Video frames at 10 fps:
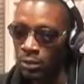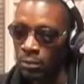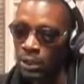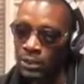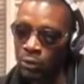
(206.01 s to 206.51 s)

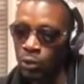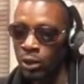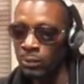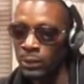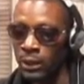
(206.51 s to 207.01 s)
Because they
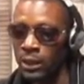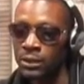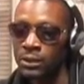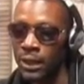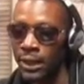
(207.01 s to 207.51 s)
wouldn't completely
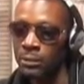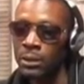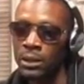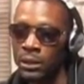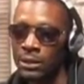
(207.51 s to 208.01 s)
understand it,
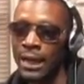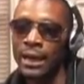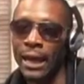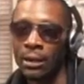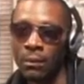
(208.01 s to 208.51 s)
because I
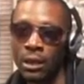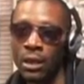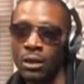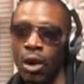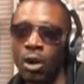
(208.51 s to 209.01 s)
came
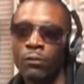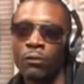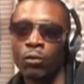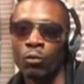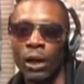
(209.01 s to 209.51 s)
in off
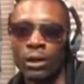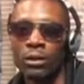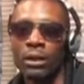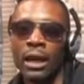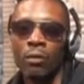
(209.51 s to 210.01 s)
of a
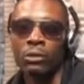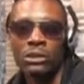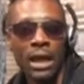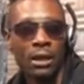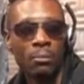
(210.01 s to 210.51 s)
record that was
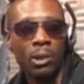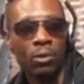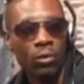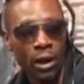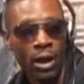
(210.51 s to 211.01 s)
kind of
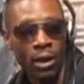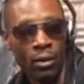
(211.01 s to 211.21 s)
middle ground.